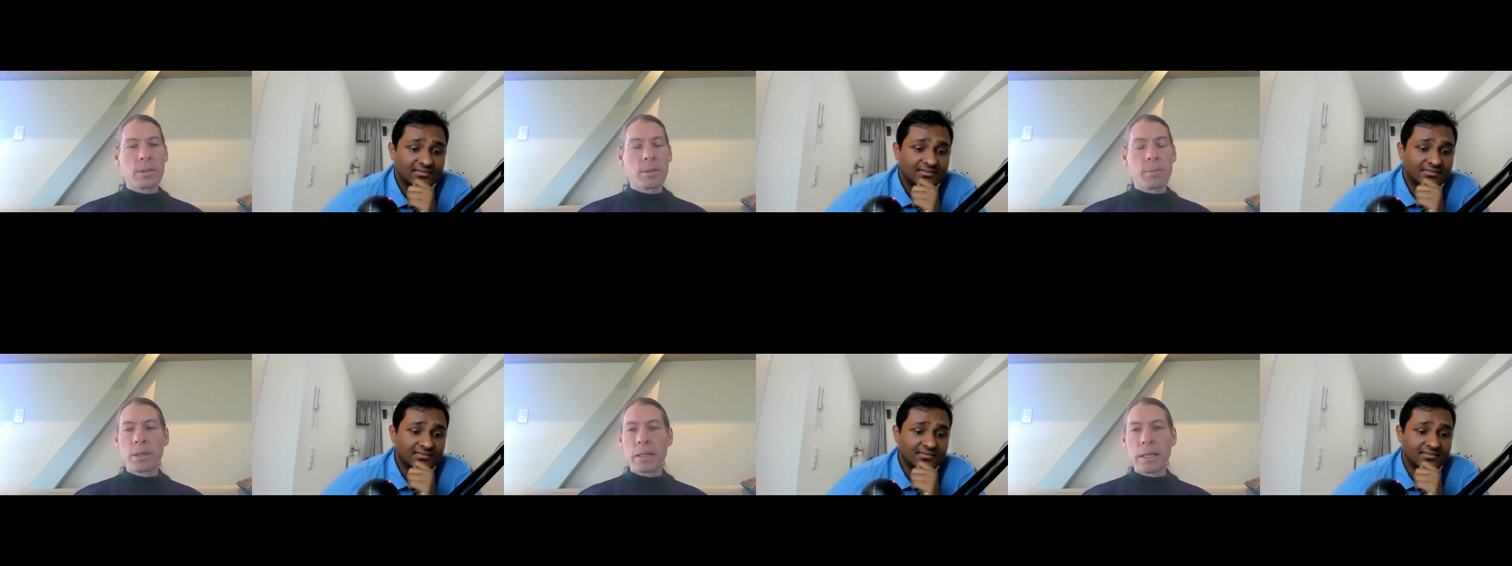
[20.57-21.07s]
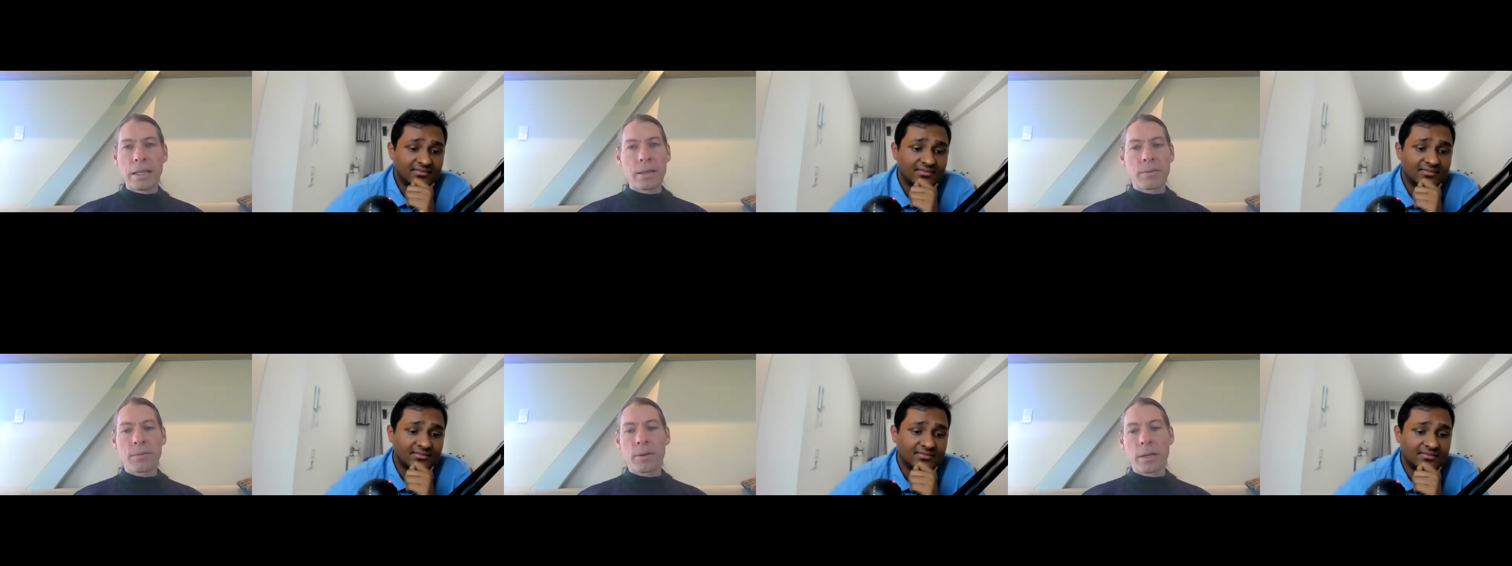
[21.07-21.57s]
Speaker 1: complete
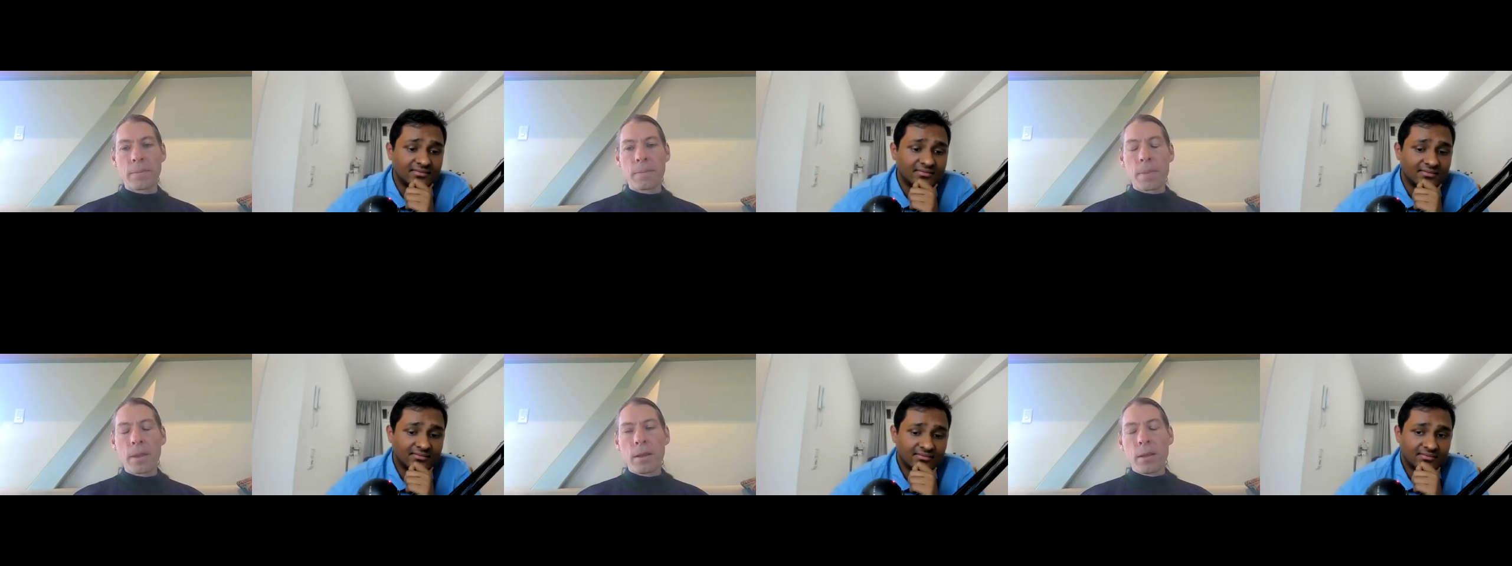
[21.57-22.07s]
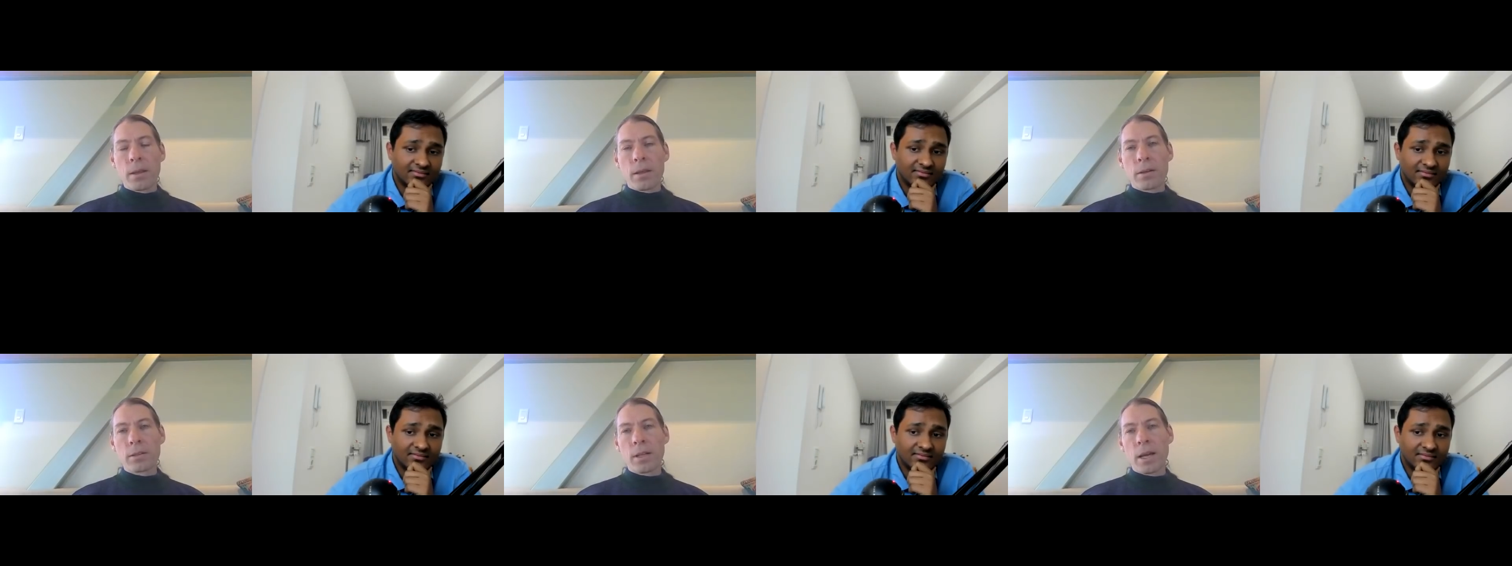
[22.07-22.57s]
different
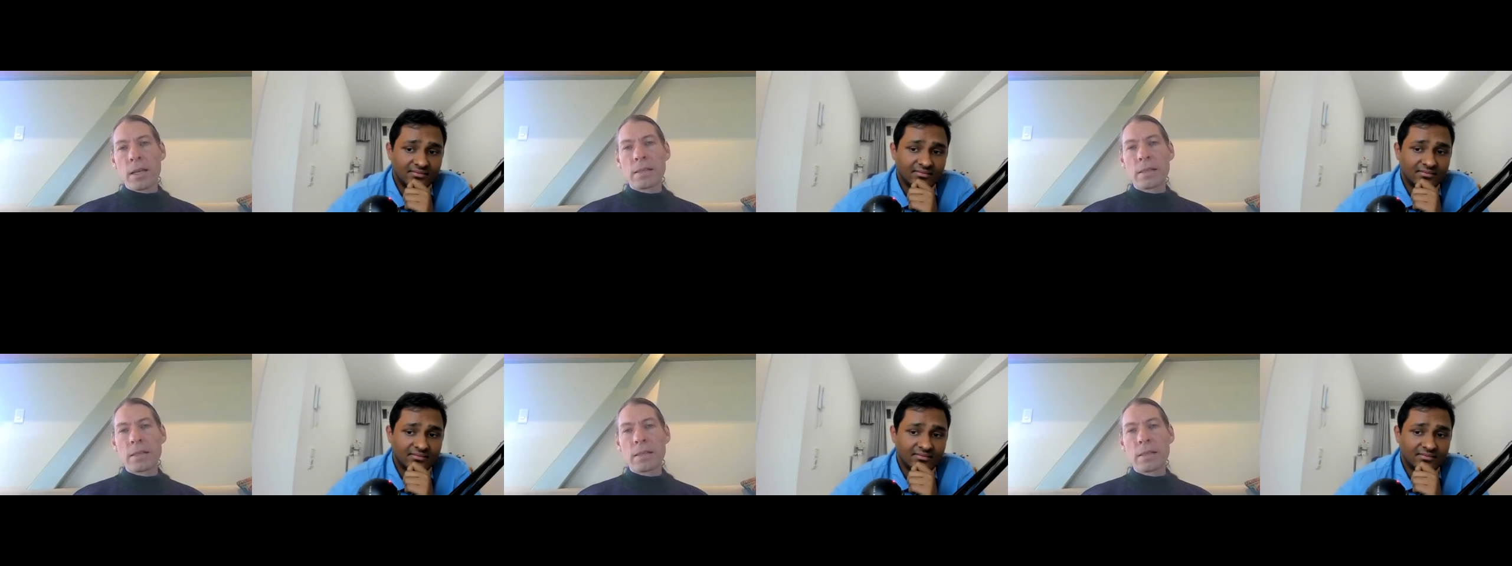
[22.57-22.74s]
there's a lot of